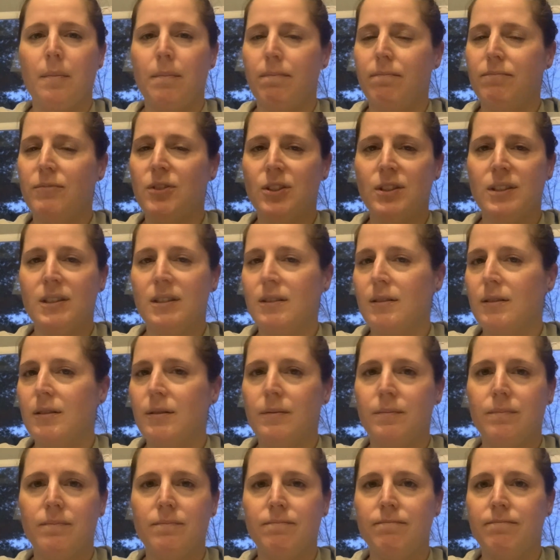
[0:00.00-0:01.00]
just,
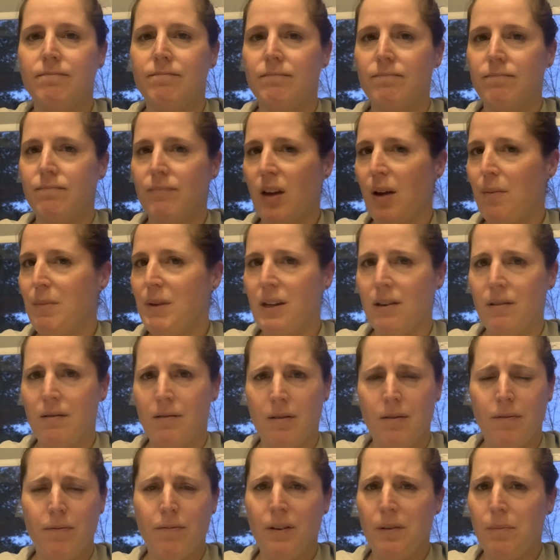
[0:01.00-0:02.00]
I mean,
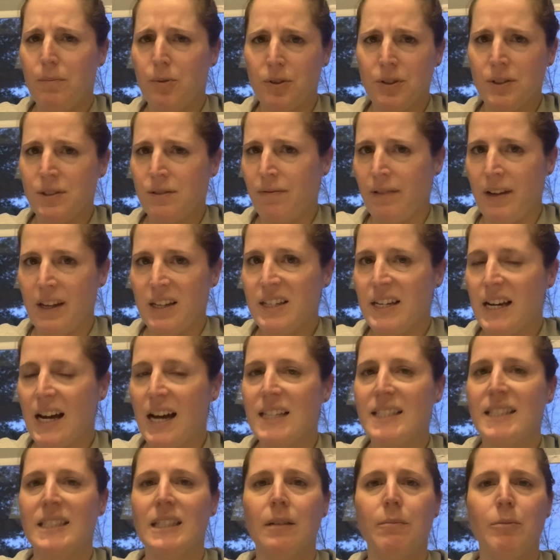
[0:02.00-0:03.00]
free books
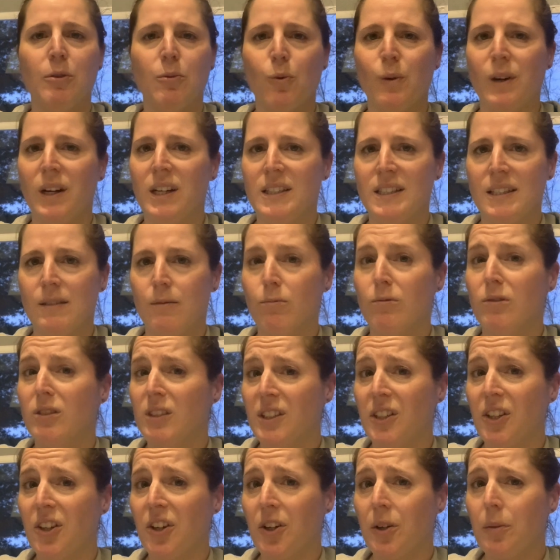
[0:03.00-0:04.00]
fantastic, but when it's a
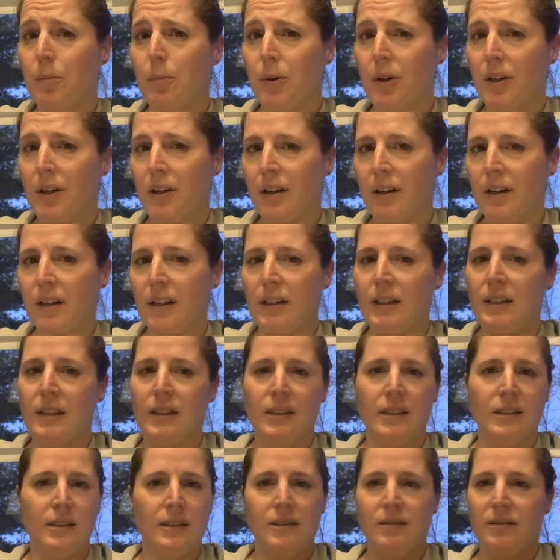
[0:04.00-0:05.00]
really good book,
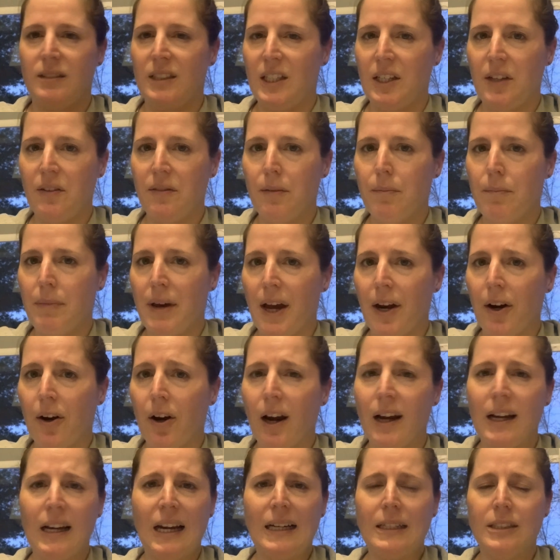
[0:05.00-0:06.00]
even better.
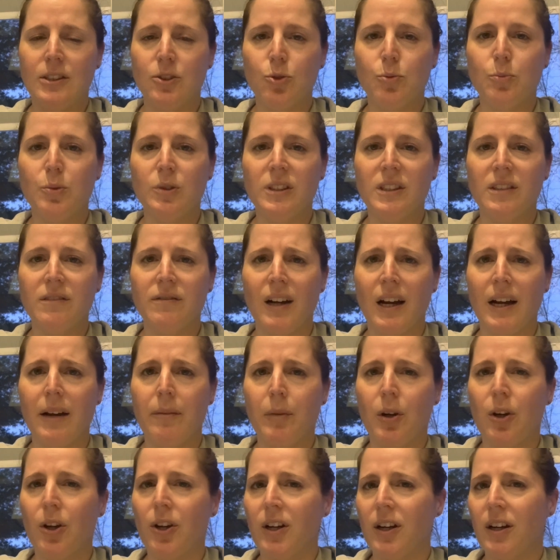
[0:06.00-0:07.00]
I do believe
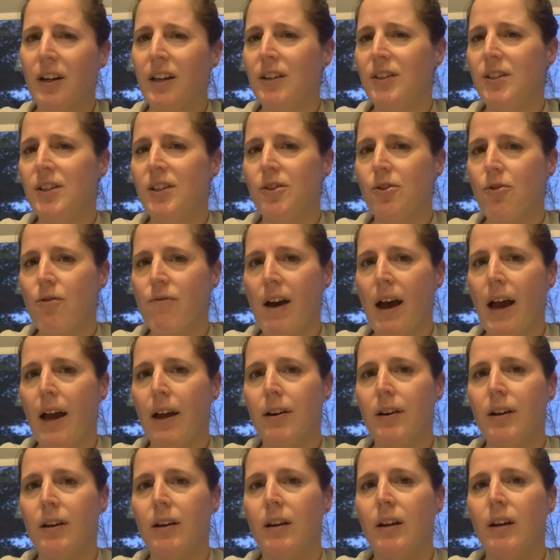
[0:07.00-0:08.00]
I'm gonna continue
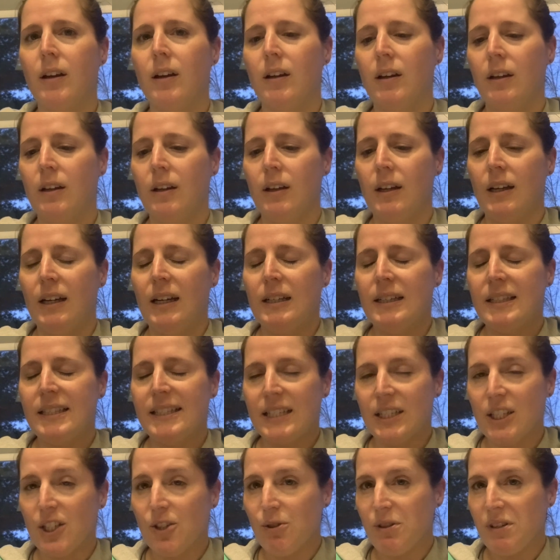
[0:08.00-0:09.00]
that
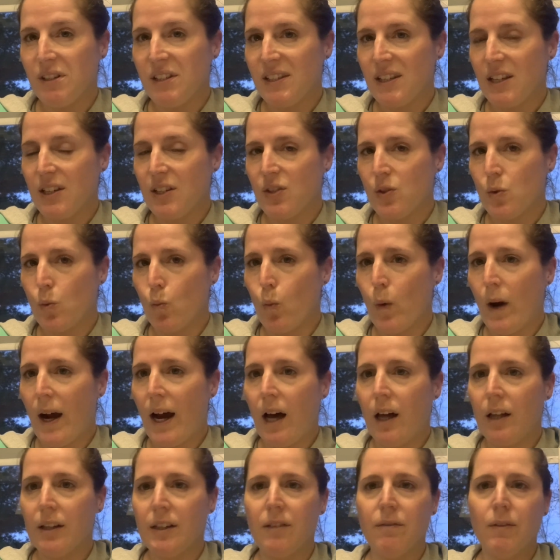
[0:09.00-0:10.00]
series as
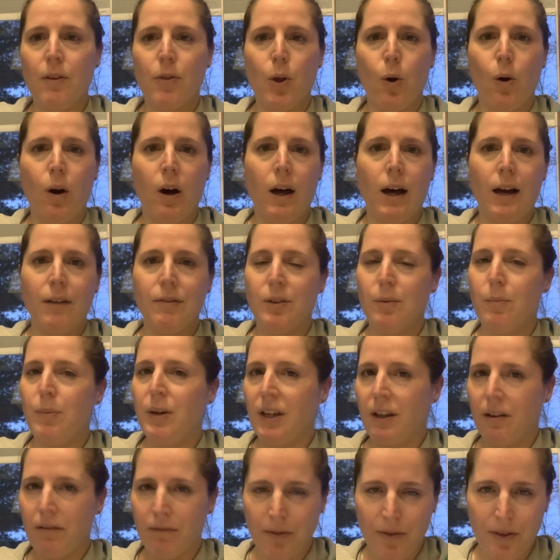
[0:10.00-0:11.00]
well, even though I'll have to
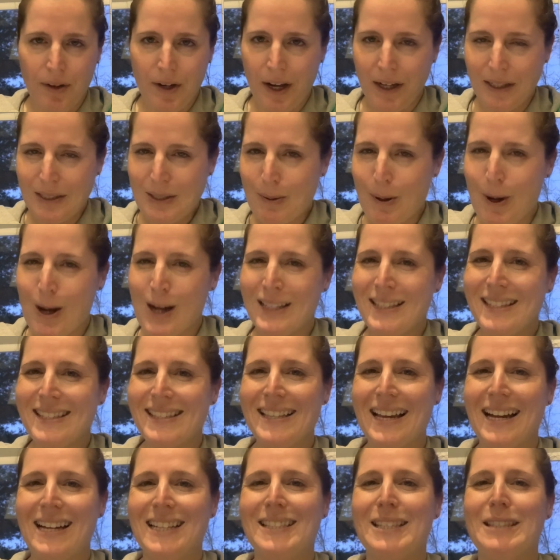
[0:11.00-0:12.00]
pay for the next ones.
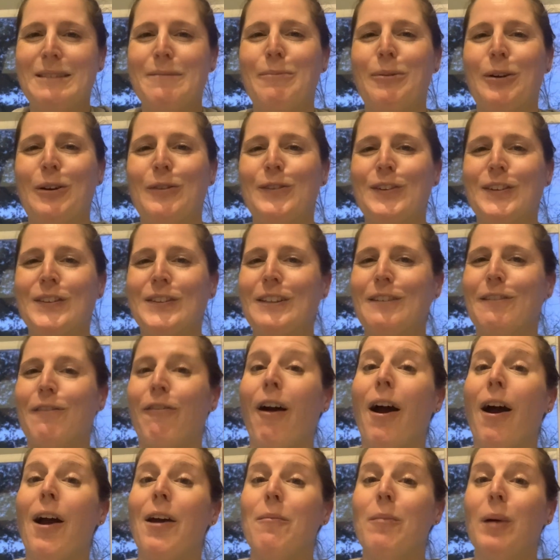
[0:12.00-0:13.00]
That's perfectly
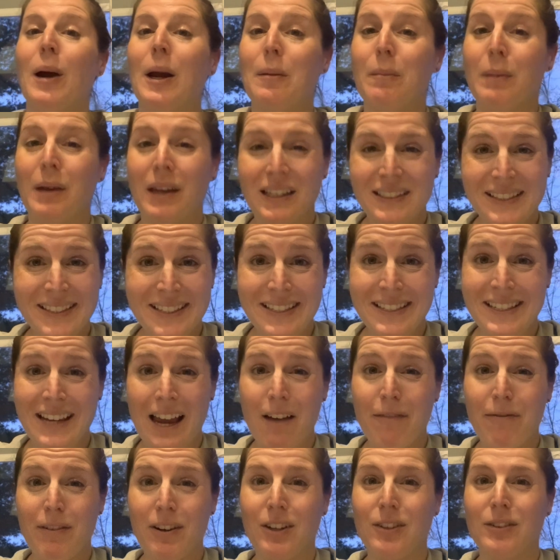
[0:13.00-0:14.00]
fine by me. It's
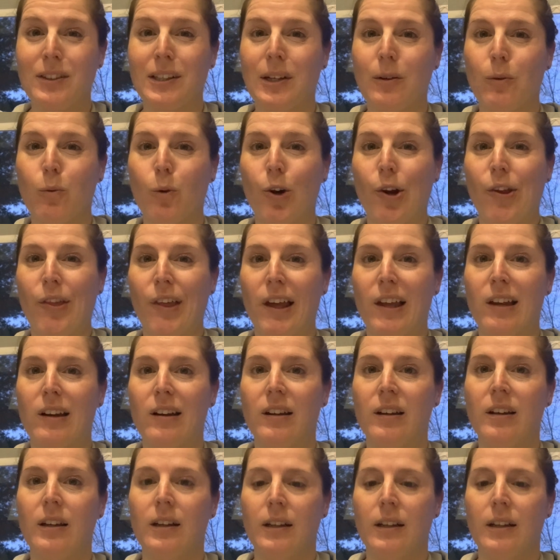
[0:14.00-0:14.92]
definitely worth it.